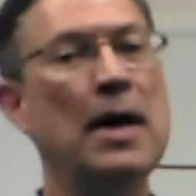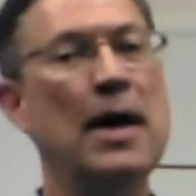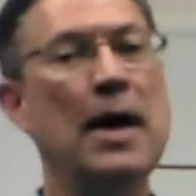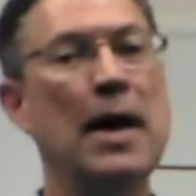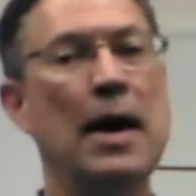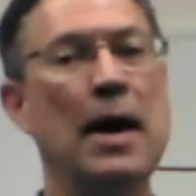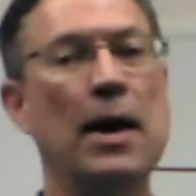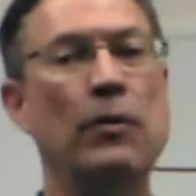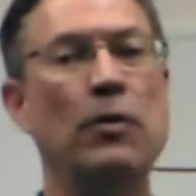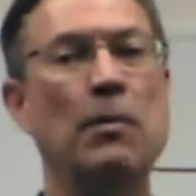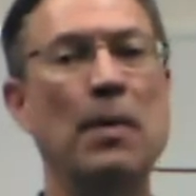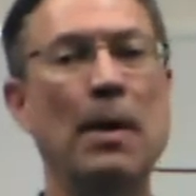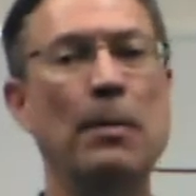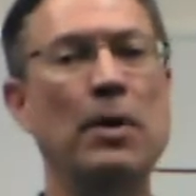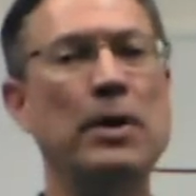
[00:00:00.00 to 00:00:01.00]
And
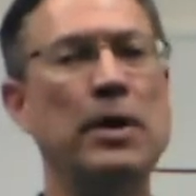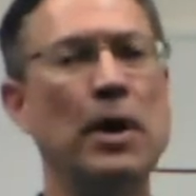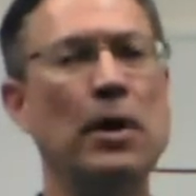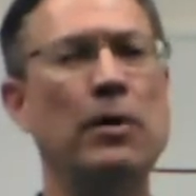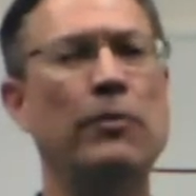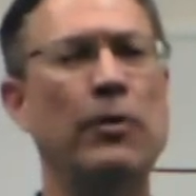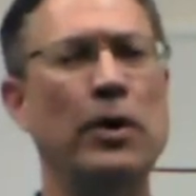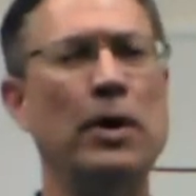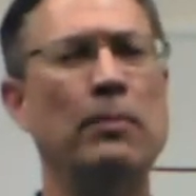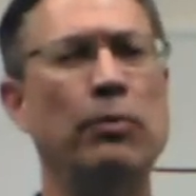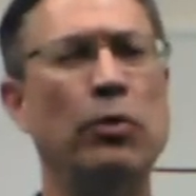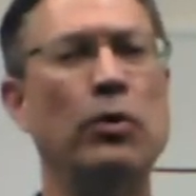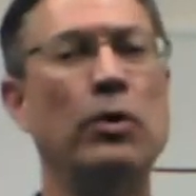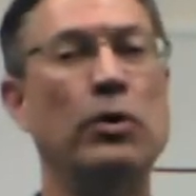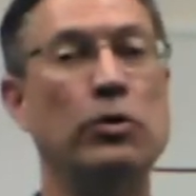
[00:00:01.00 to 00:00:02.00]
remember, the other very
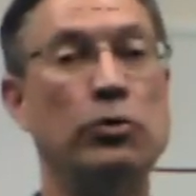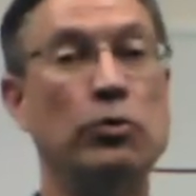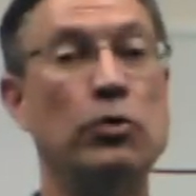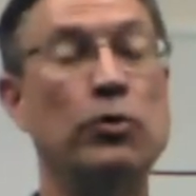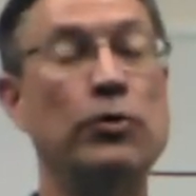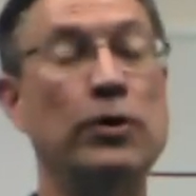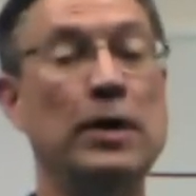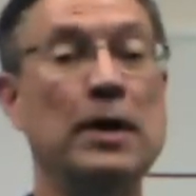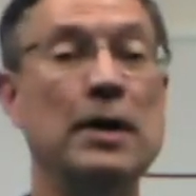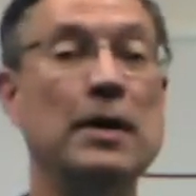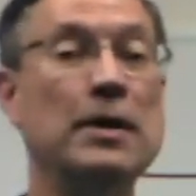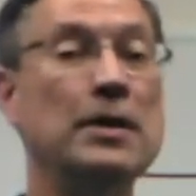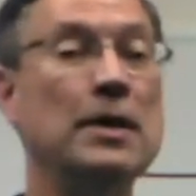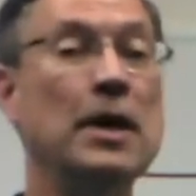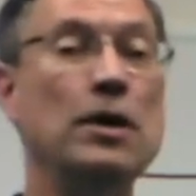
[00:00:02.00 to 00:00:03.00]
important truth
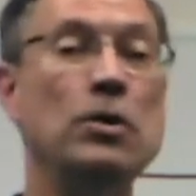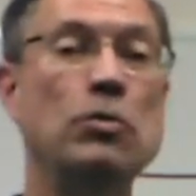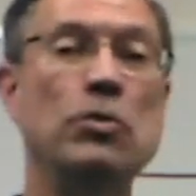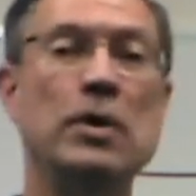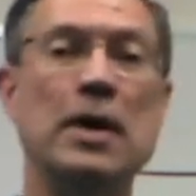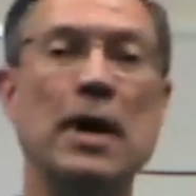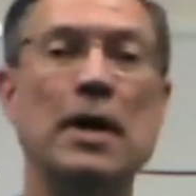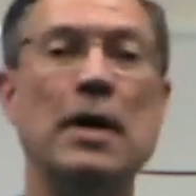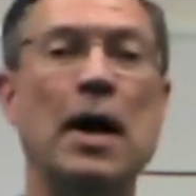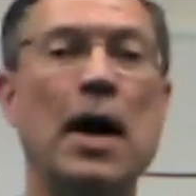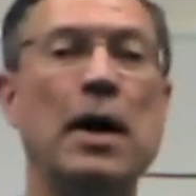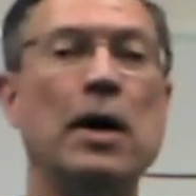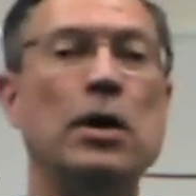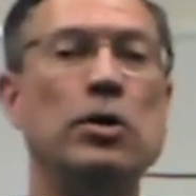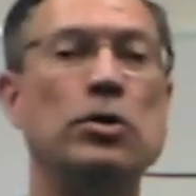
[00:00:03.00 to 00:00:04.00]
is that you
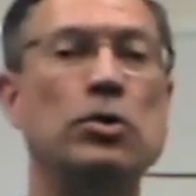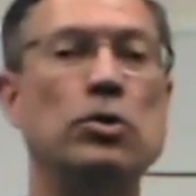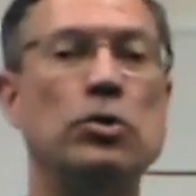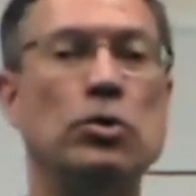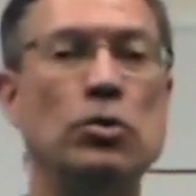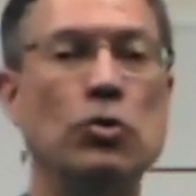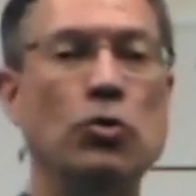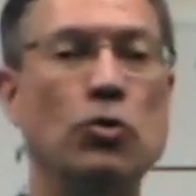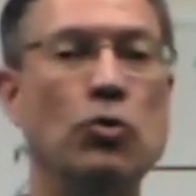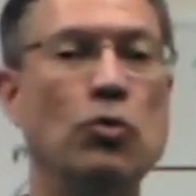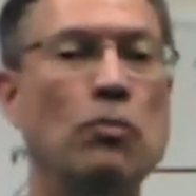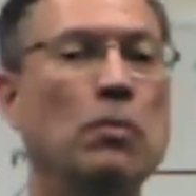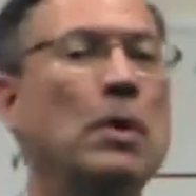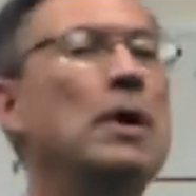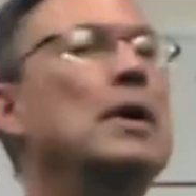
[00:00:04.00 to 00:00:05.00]
cannot assume
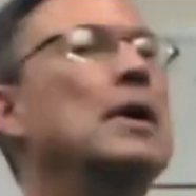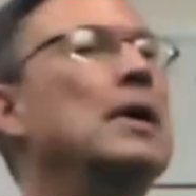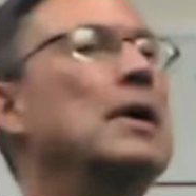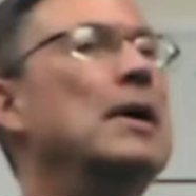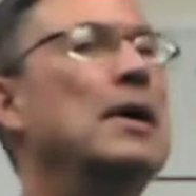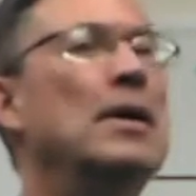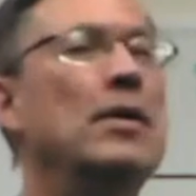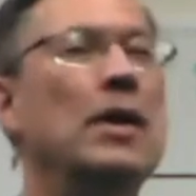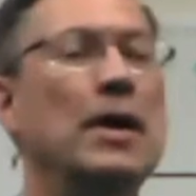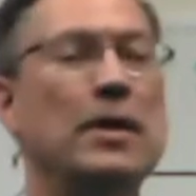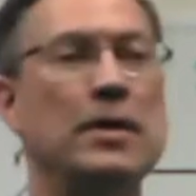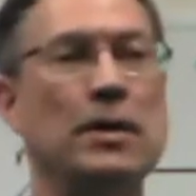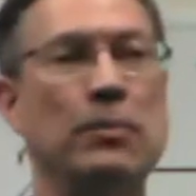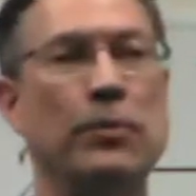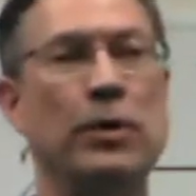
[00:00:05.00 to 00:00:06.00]
that
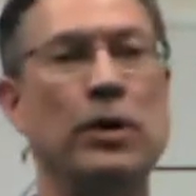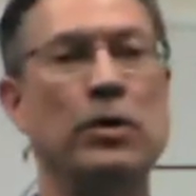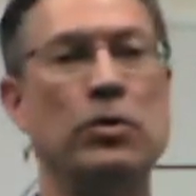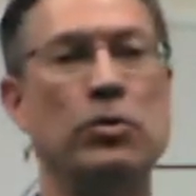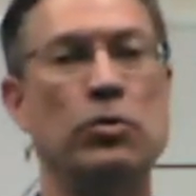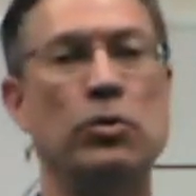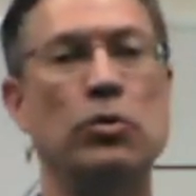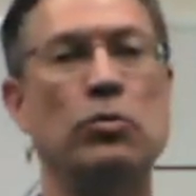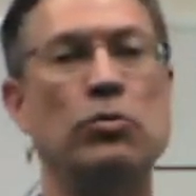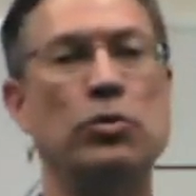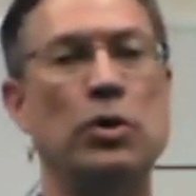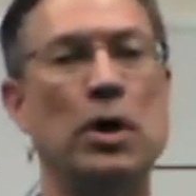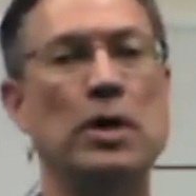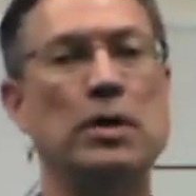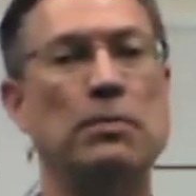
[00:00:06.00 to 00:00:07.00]
something is true
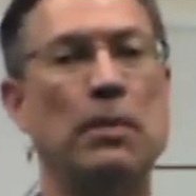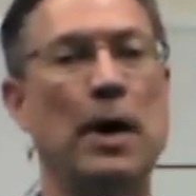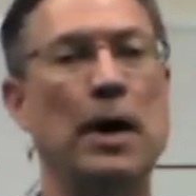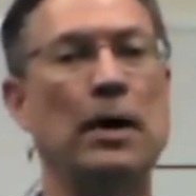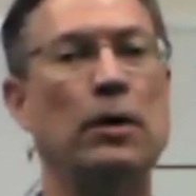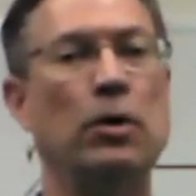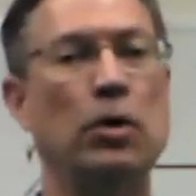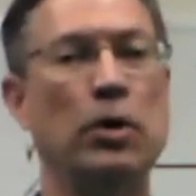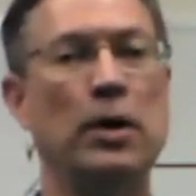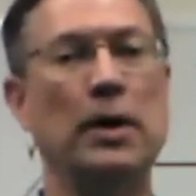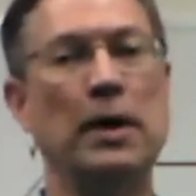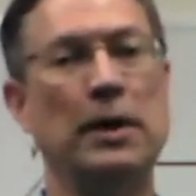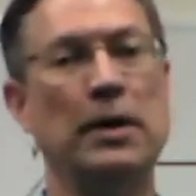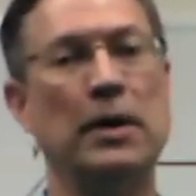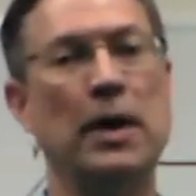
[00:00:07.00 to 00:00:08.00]
just by
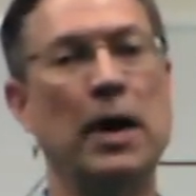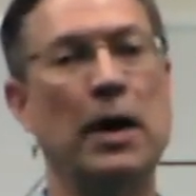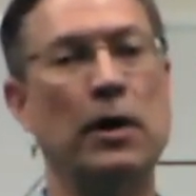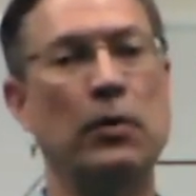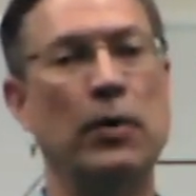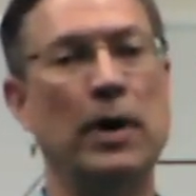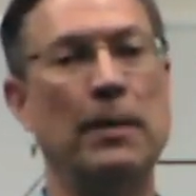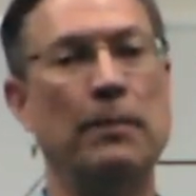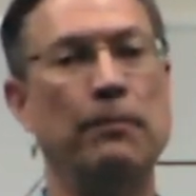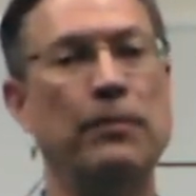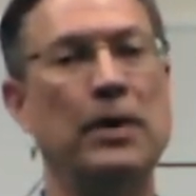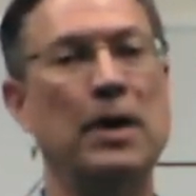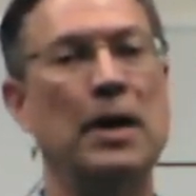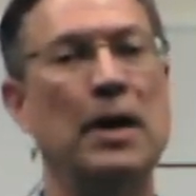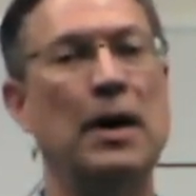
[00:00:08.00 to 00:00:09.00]
looking at the diagram.
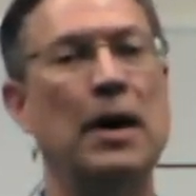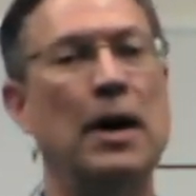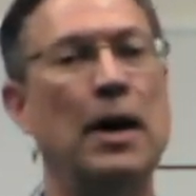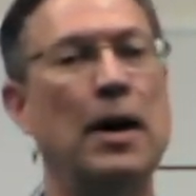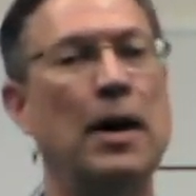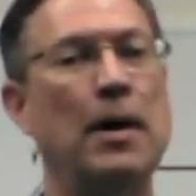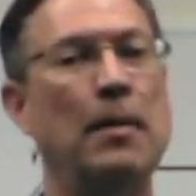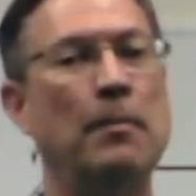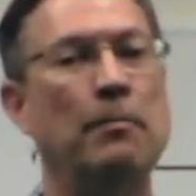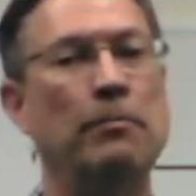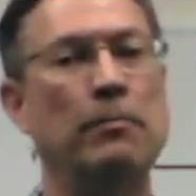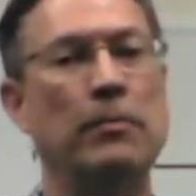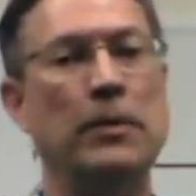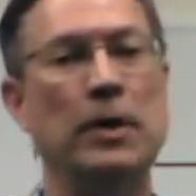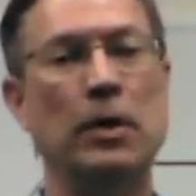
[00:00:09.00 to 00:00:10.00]
Um,
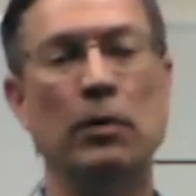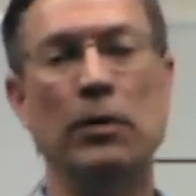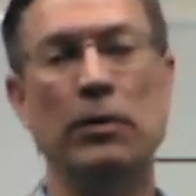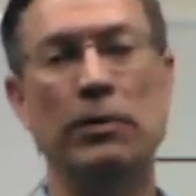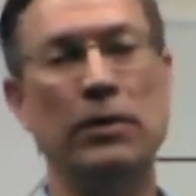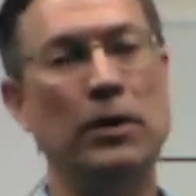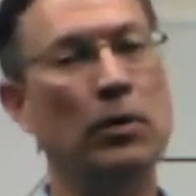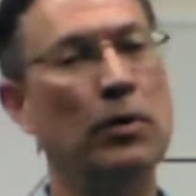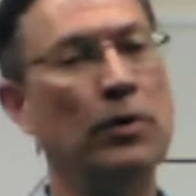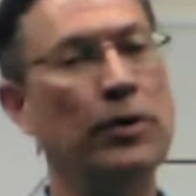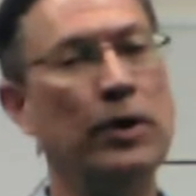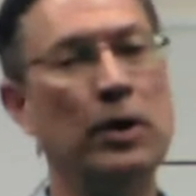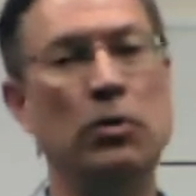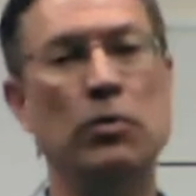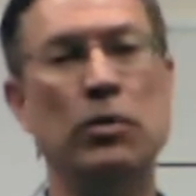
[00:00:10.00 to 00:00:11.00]
the, only, the only
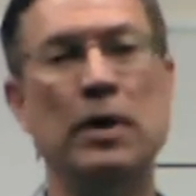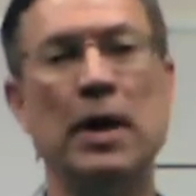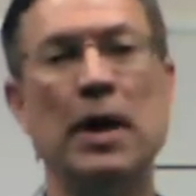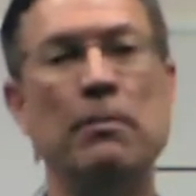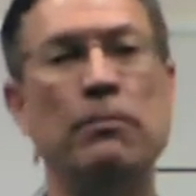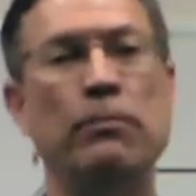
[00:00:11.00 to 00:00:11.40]
thing you can